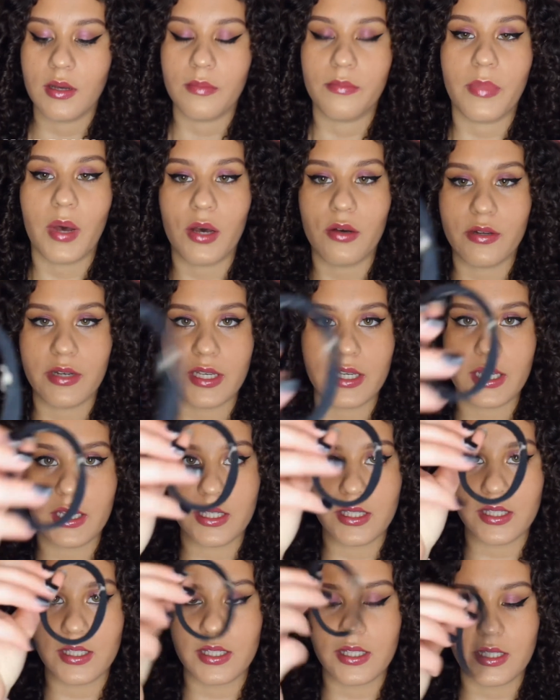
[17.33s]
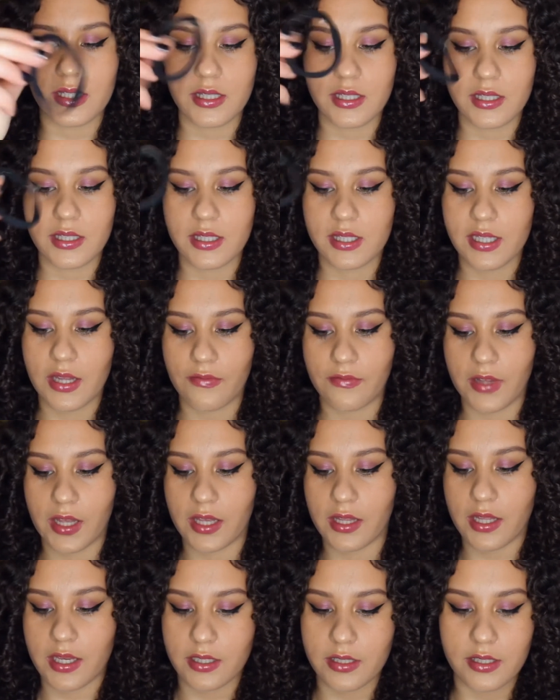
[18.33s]
ponies, stuff
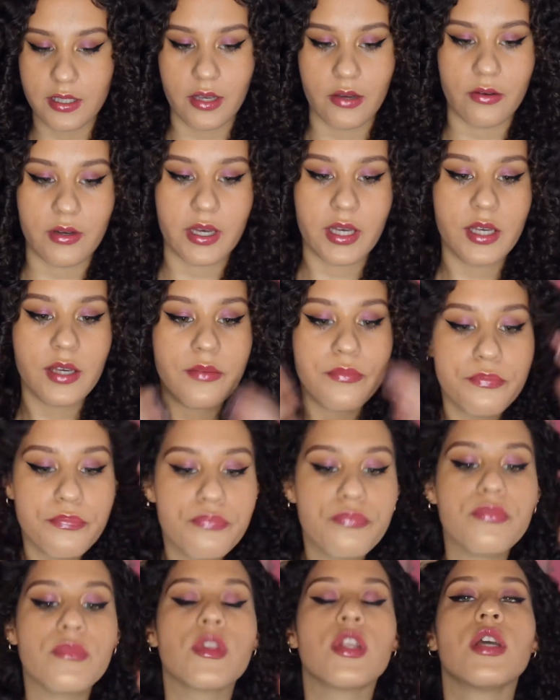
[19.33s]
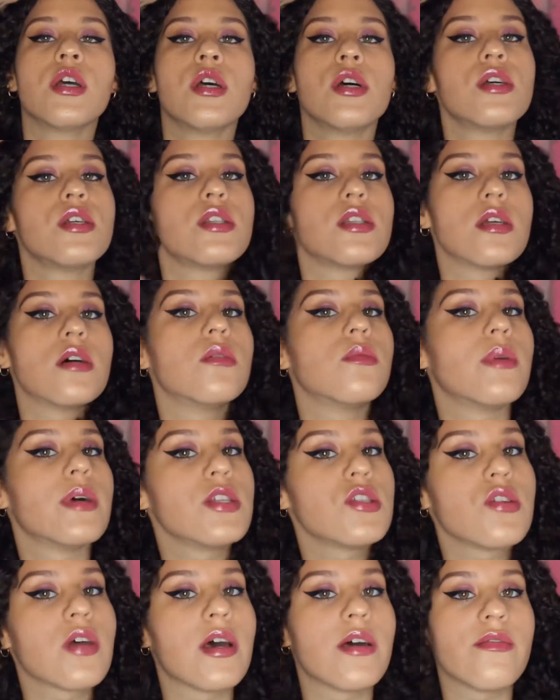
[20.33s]
like that. Okay, so
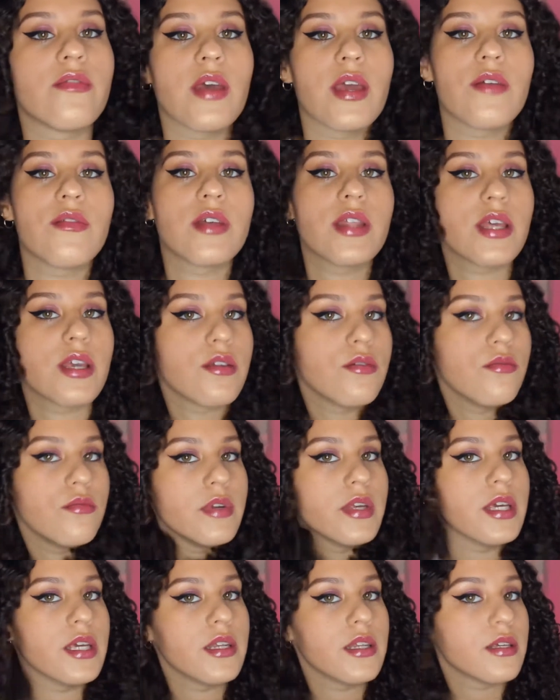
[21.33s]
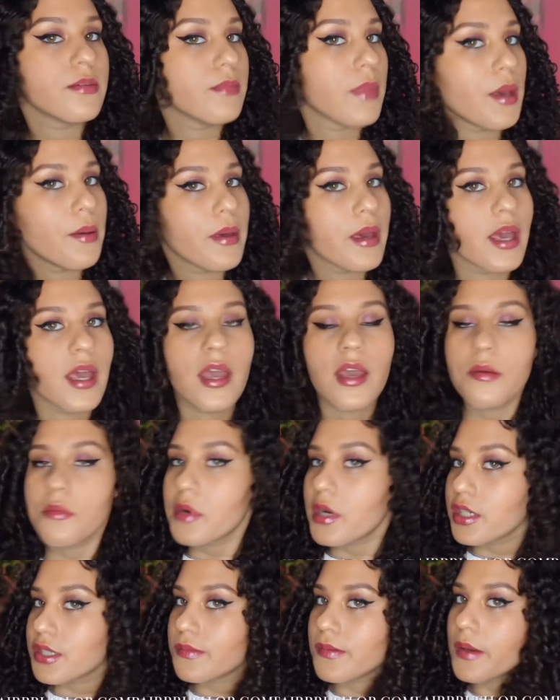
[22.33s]
once you have everything you need, maybe a
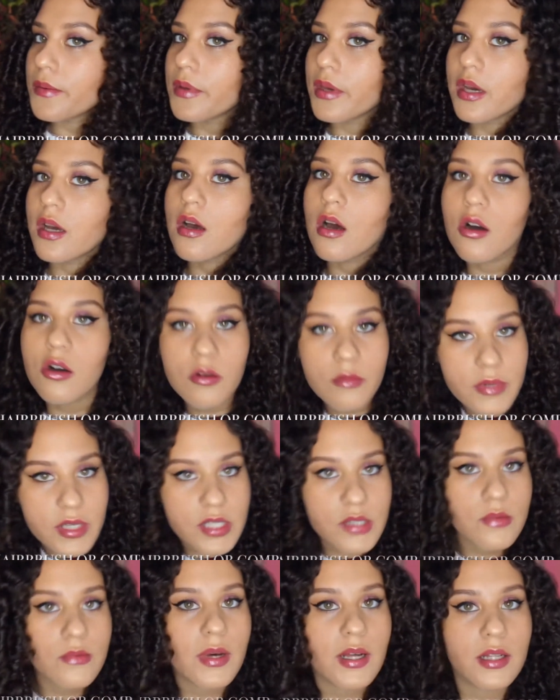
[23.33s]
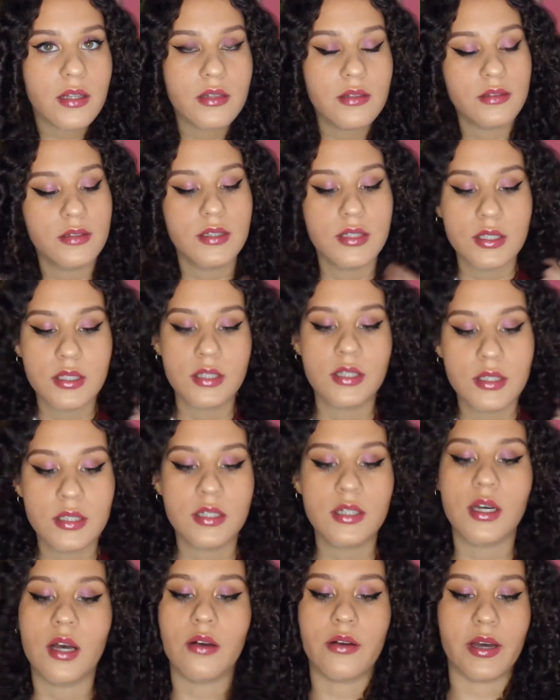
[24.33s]
hairbrush, maybe a comb as well,
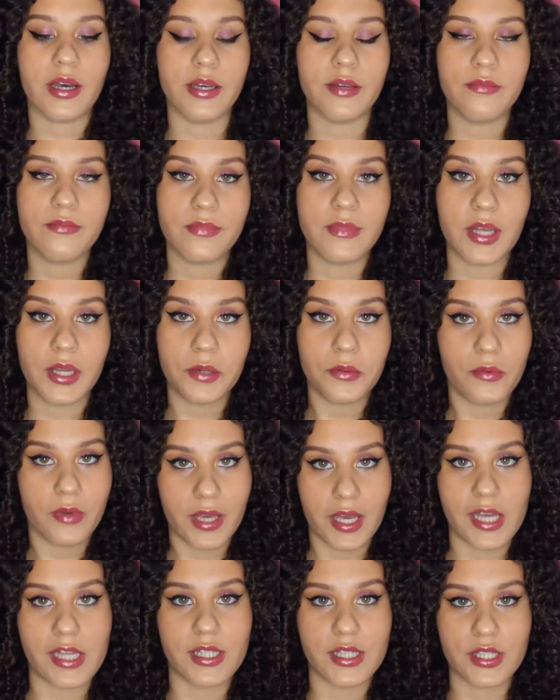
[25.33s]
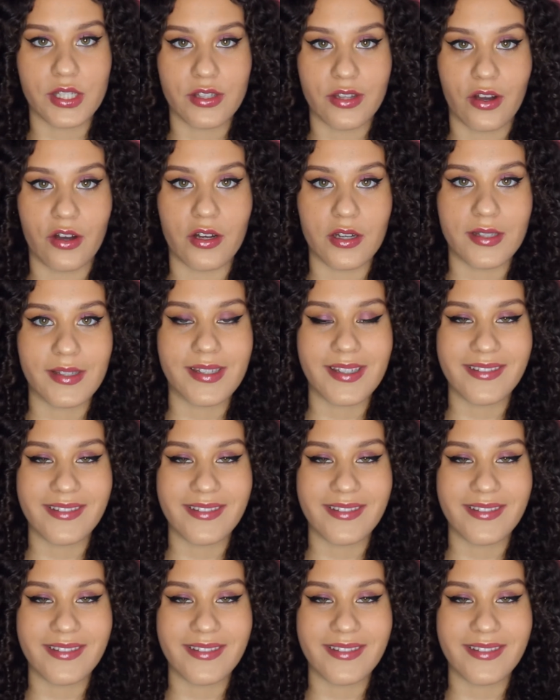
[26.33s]
okay, then we can start.